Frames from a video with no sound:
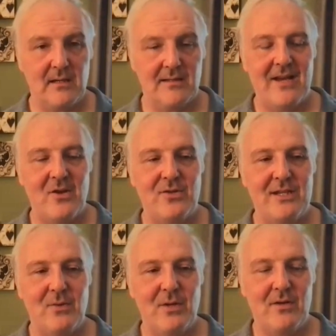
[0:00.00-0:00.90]
I know she
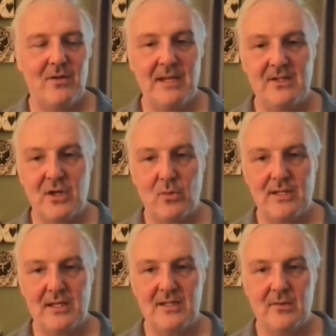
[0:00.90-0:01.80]
would always make jokes
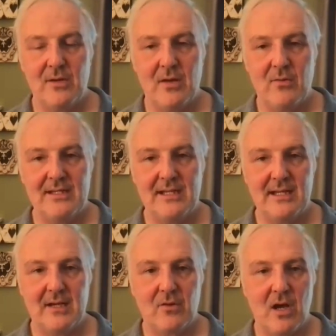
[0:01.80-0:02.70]
that she would always sit
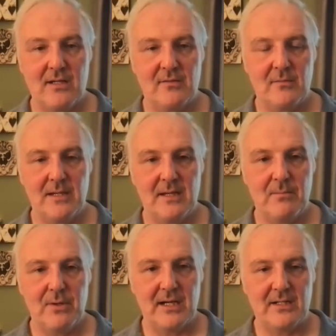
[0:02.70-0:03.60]
across from me in
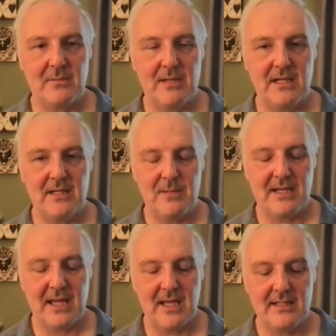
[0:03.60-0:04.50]
production meetings
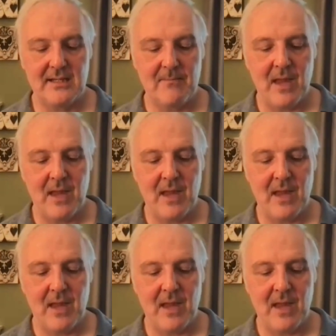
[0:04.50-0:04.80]
because